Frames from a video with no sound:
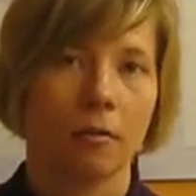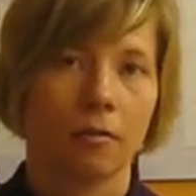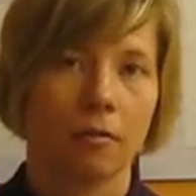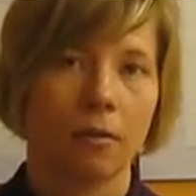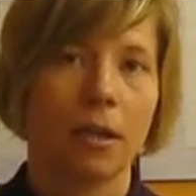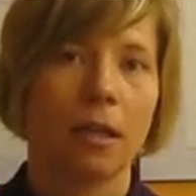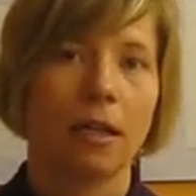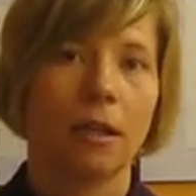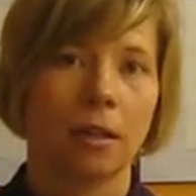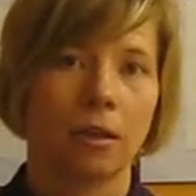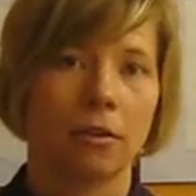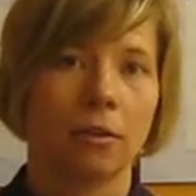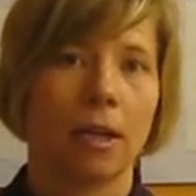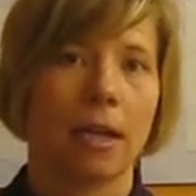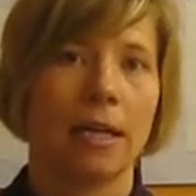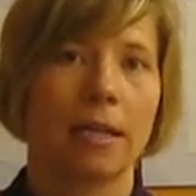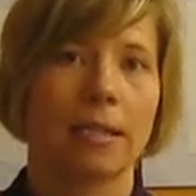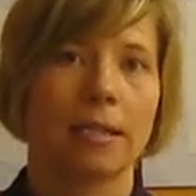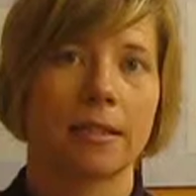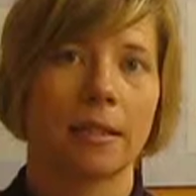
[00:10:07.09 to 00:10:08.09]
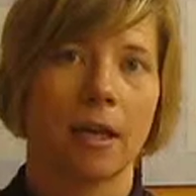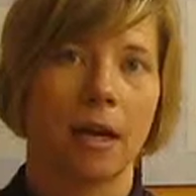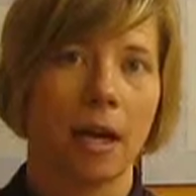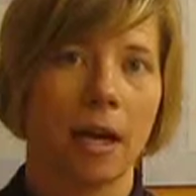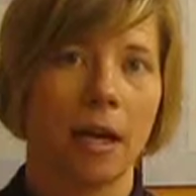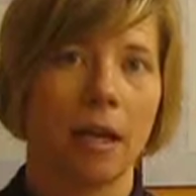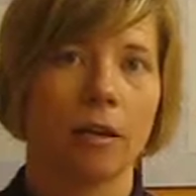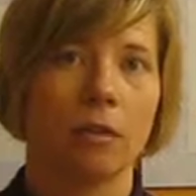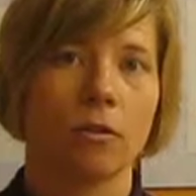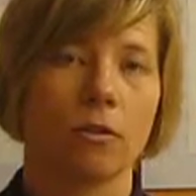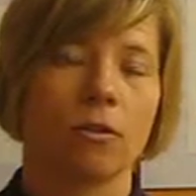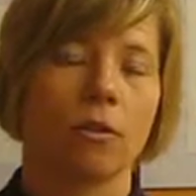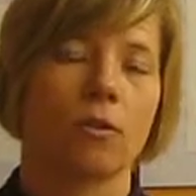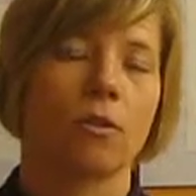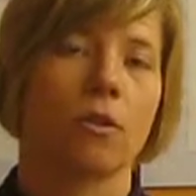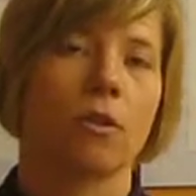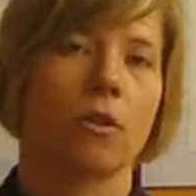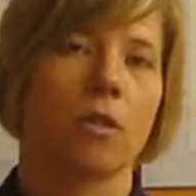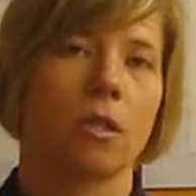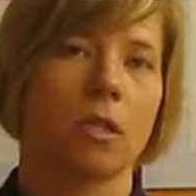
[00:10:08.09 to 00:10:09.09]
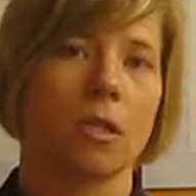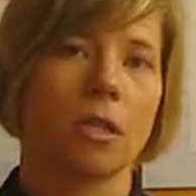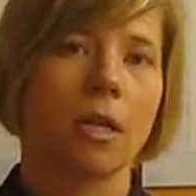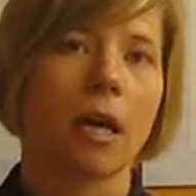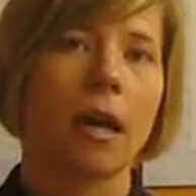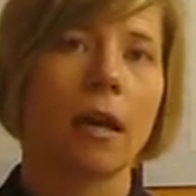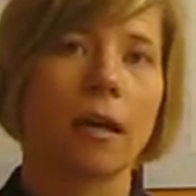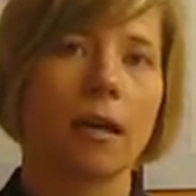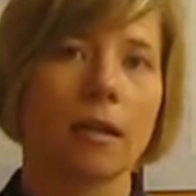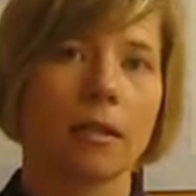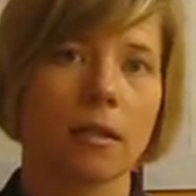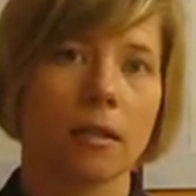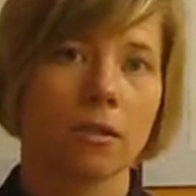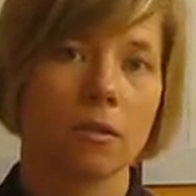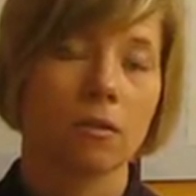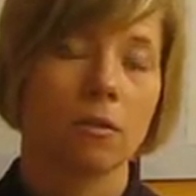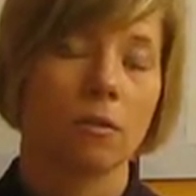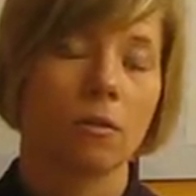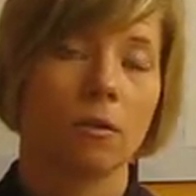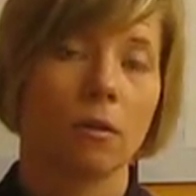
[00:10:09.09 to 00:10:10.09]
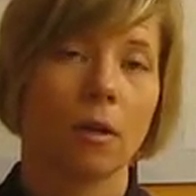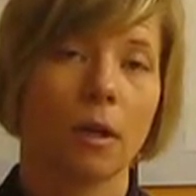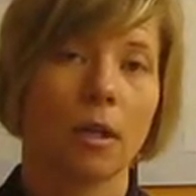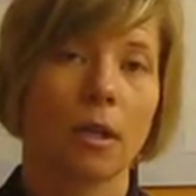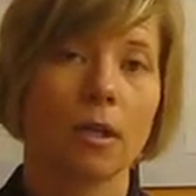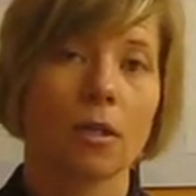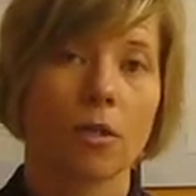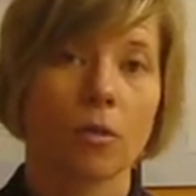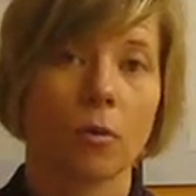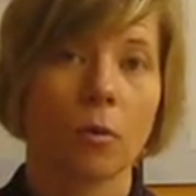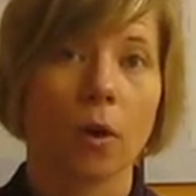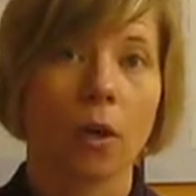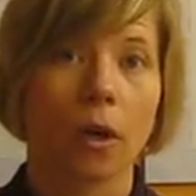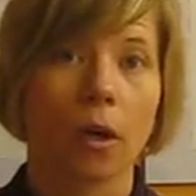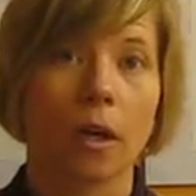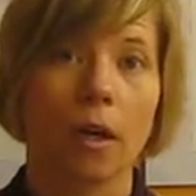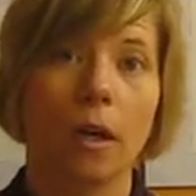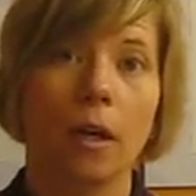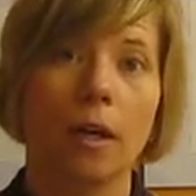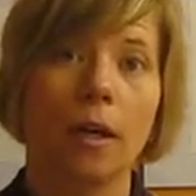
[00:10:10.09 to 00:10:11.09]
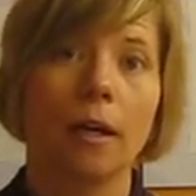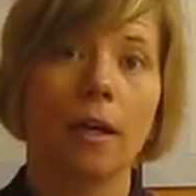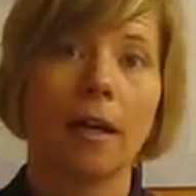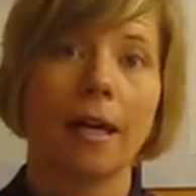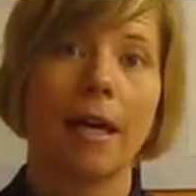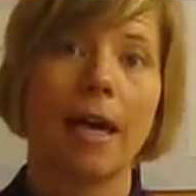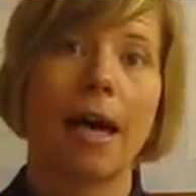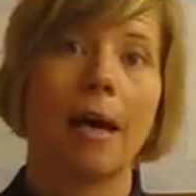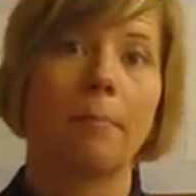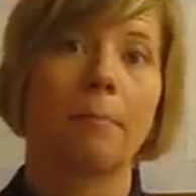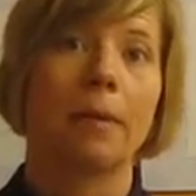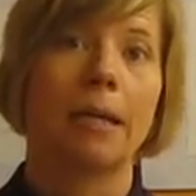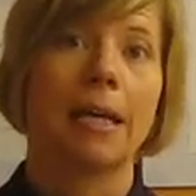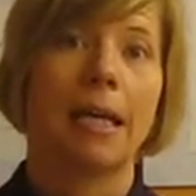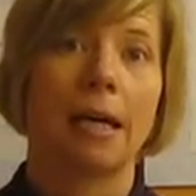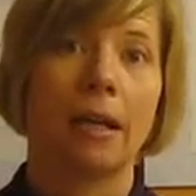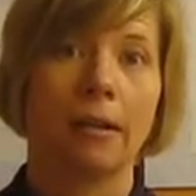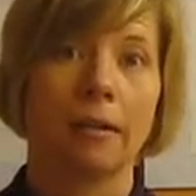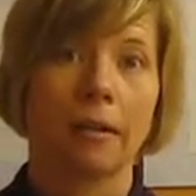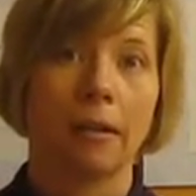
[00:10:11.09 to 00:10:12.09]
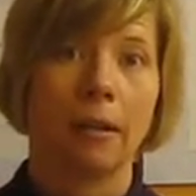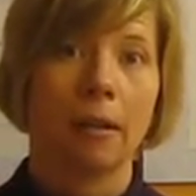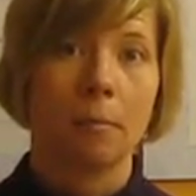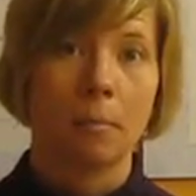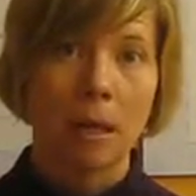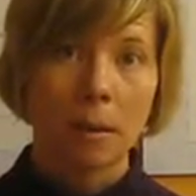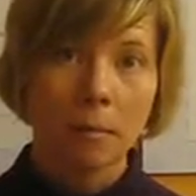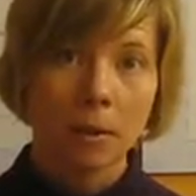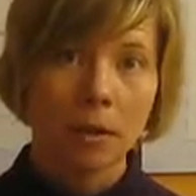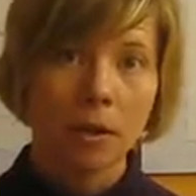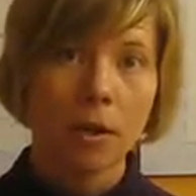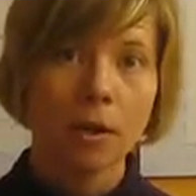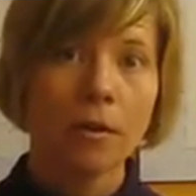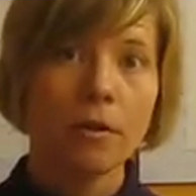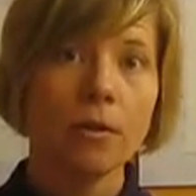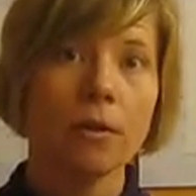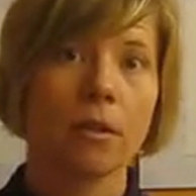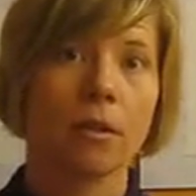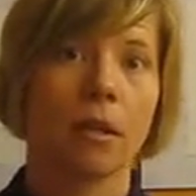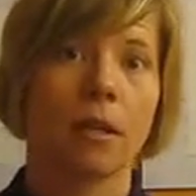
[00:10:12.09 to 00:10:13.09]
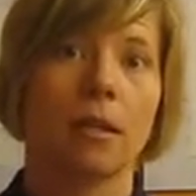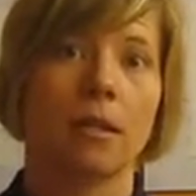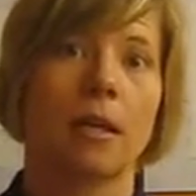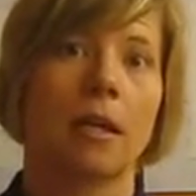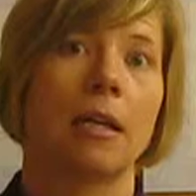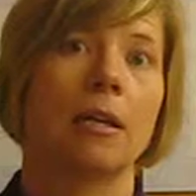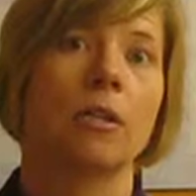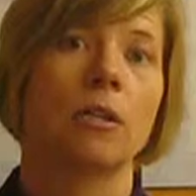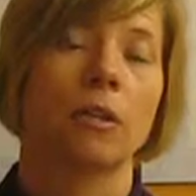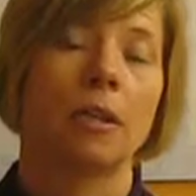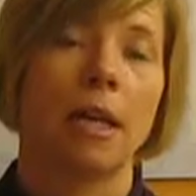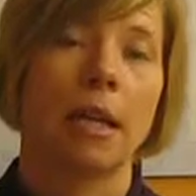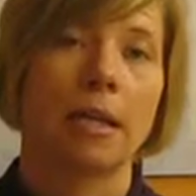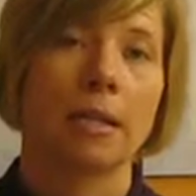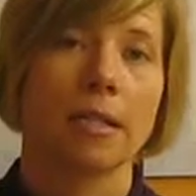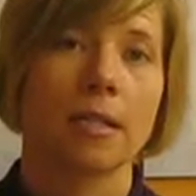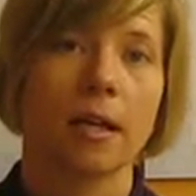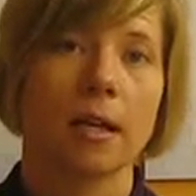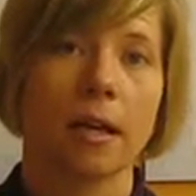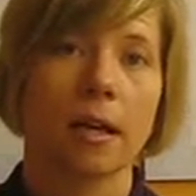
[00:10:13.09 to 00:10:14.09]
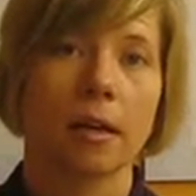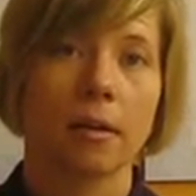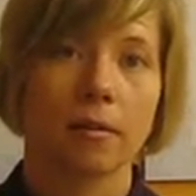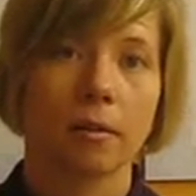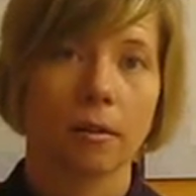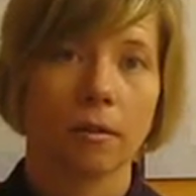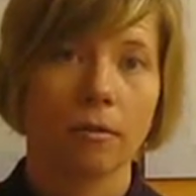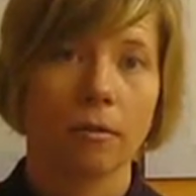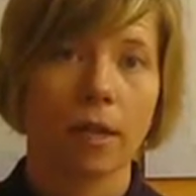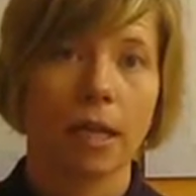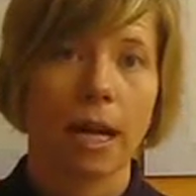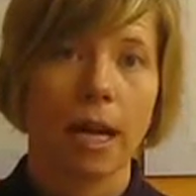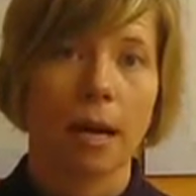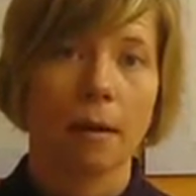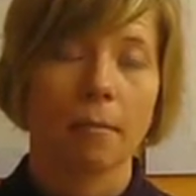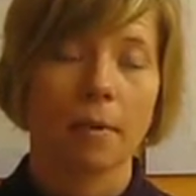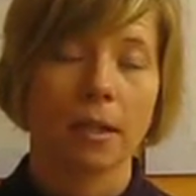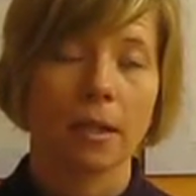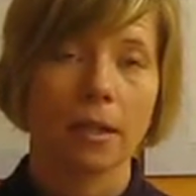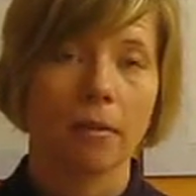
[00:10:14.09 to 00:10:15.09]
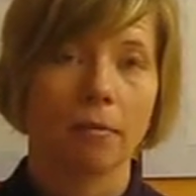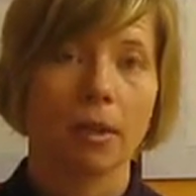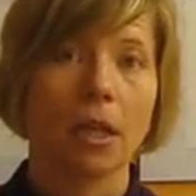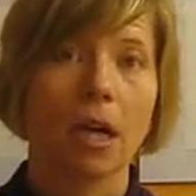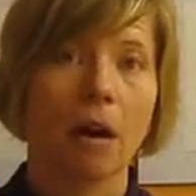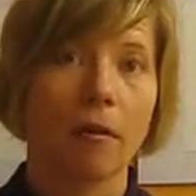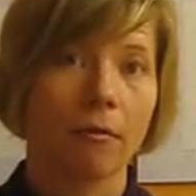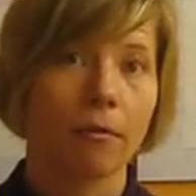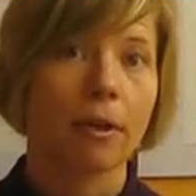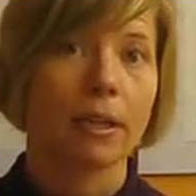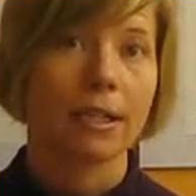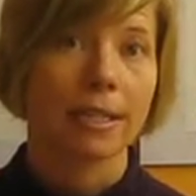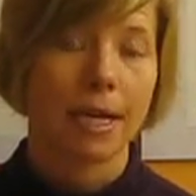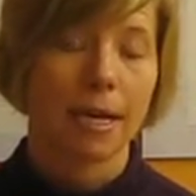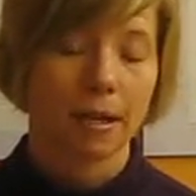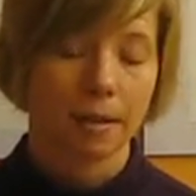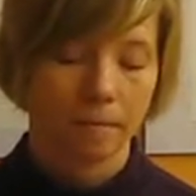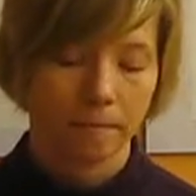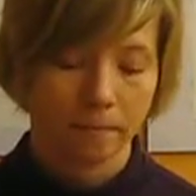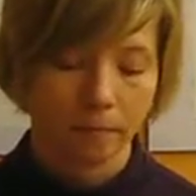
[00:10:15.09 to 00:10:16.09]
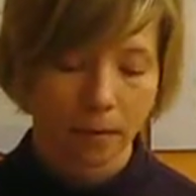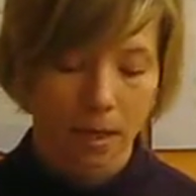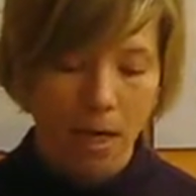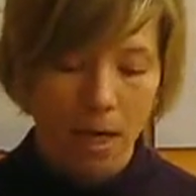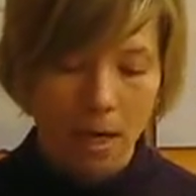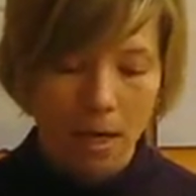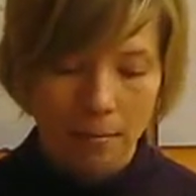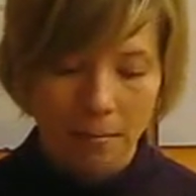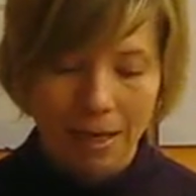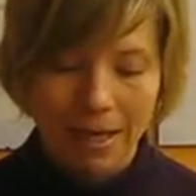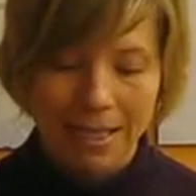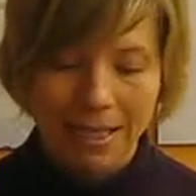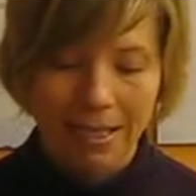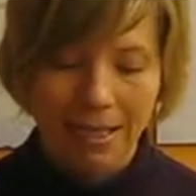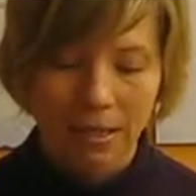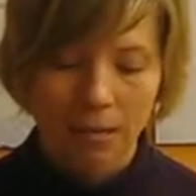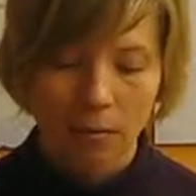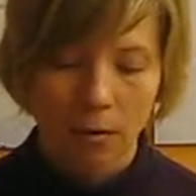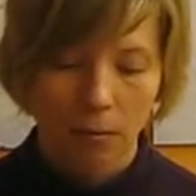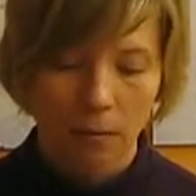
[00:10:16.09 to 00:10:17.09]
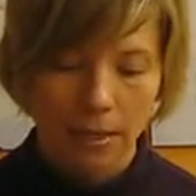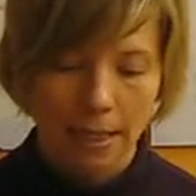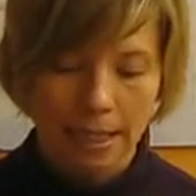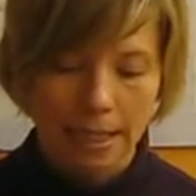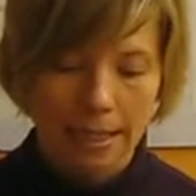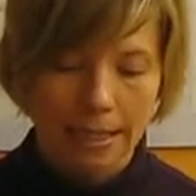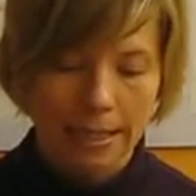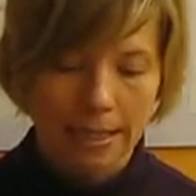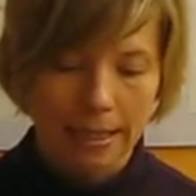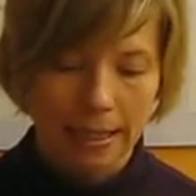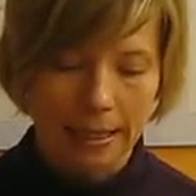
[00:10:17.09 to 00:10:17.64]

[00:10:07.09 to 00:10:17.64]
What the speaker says: really great high nutrition diet to assure happy, healthy baby growth, and then to get the rehab and the recovery done. Basically what we need